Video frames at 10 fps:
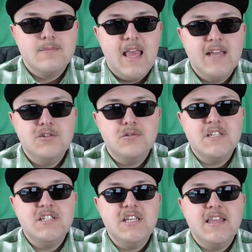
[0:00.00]
As you
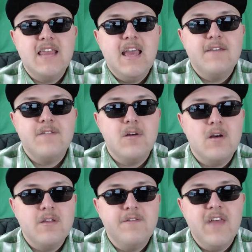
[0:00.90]
can see, they have uh,
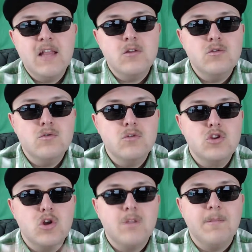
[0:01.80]
unveiled the new
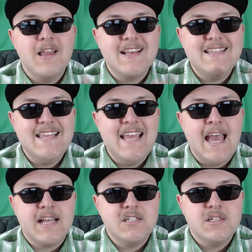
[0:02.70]
Nerdblock
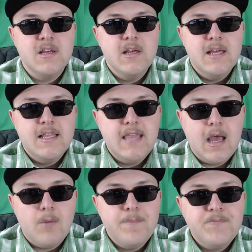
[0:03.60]
DX.
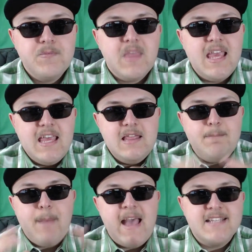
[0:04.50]
Now, in
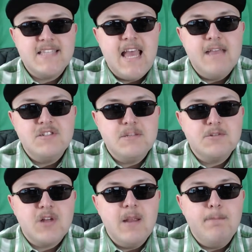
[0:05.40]
past, I have
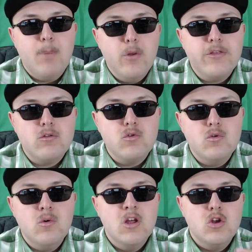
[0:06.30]
subscribed both
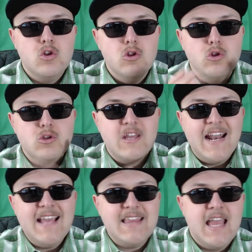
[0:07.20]
to Loot
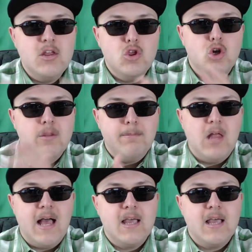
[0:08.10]
Crate and Nerdblock